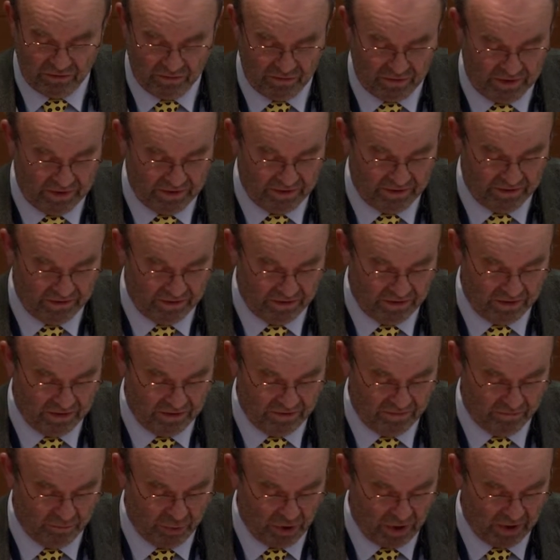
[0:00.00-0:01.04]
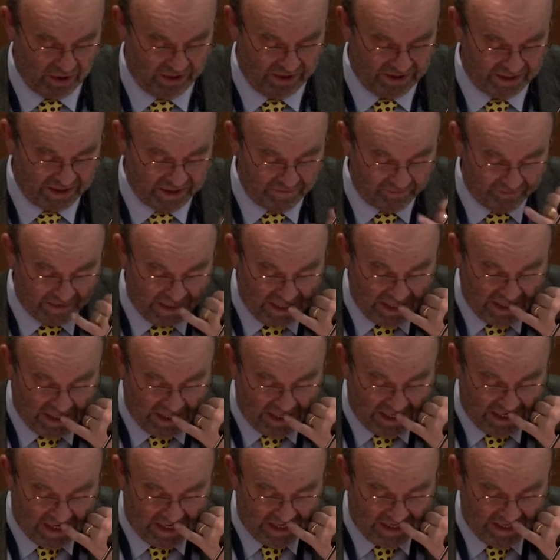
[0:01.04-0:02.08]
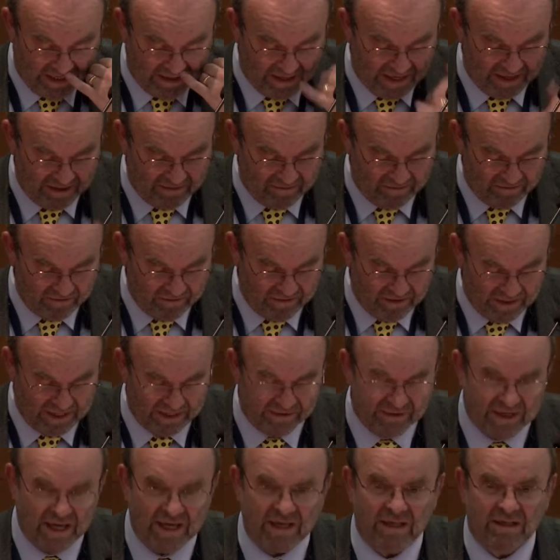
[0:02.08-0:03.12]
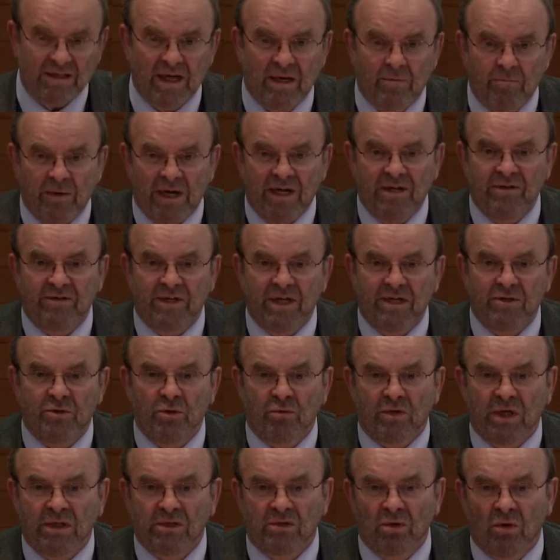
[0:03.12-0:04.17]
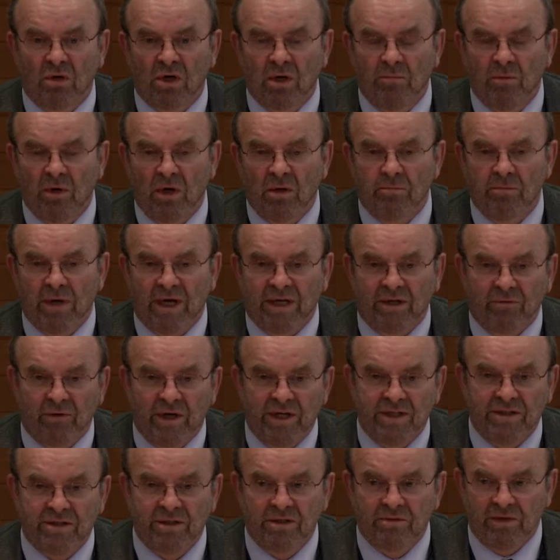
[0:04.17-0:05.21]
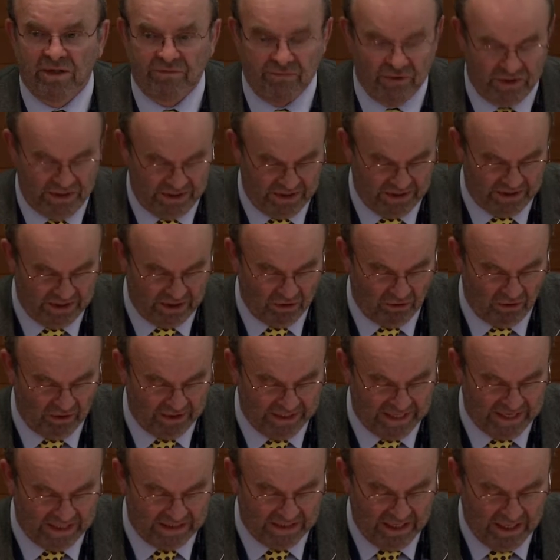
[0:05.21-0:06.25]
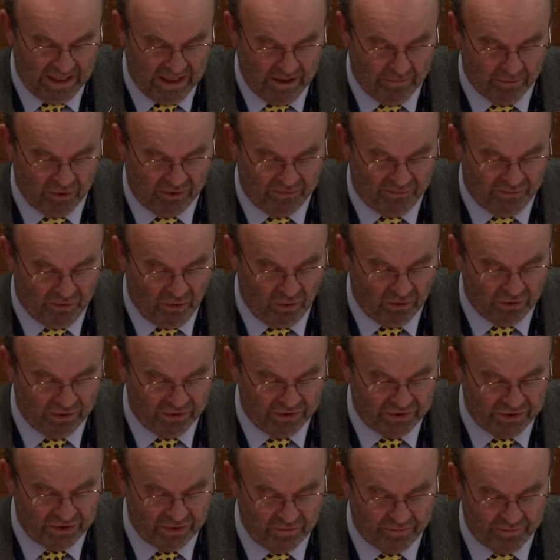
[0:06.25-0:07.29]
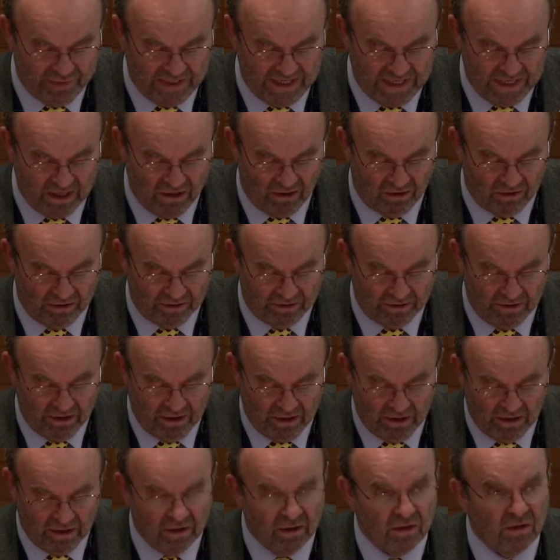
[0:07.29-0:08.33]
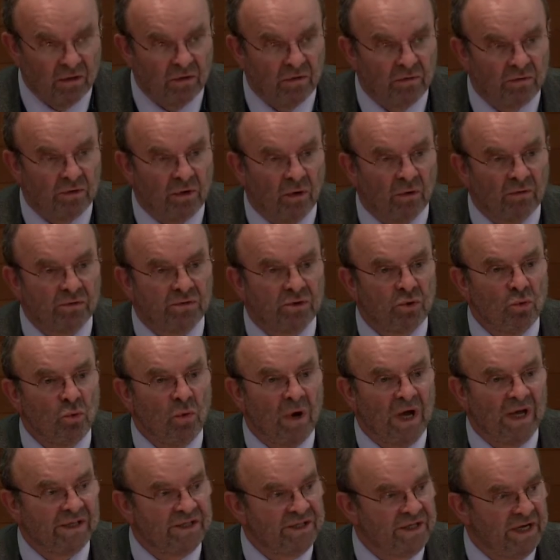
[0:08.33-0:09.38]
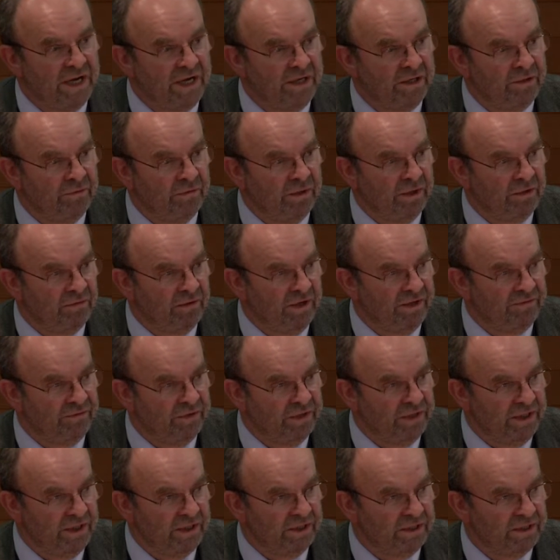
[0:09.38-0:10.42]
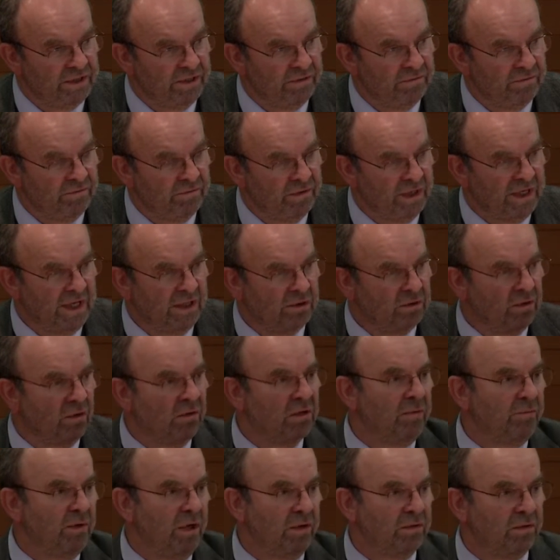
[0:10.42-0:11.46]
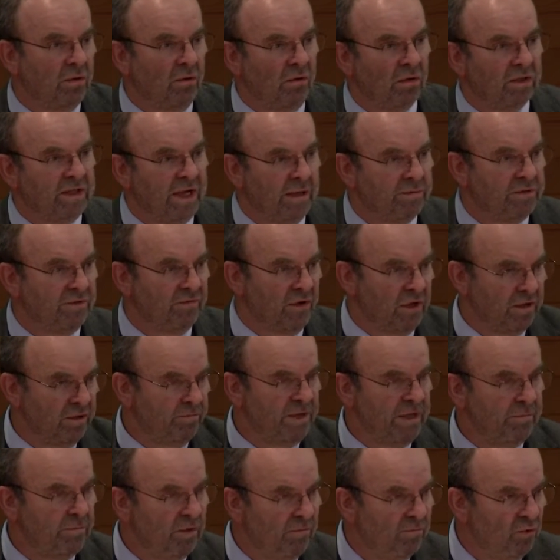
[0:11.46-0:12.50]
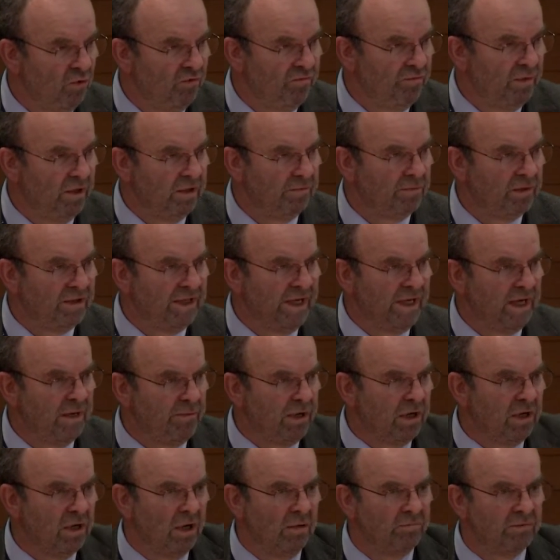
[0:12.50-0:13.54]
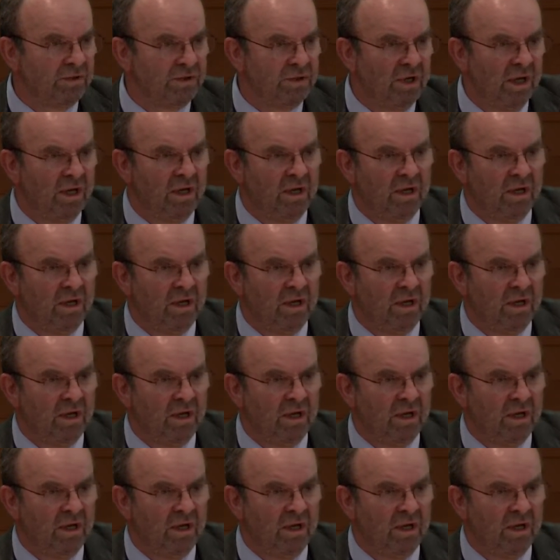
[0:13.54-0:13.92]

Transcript: this policy. And I think there are many things you can talk about, migration, refugees and all that, but focus should be on those who are genuine refugees. We can talk about all types of other people movement, but then it becomes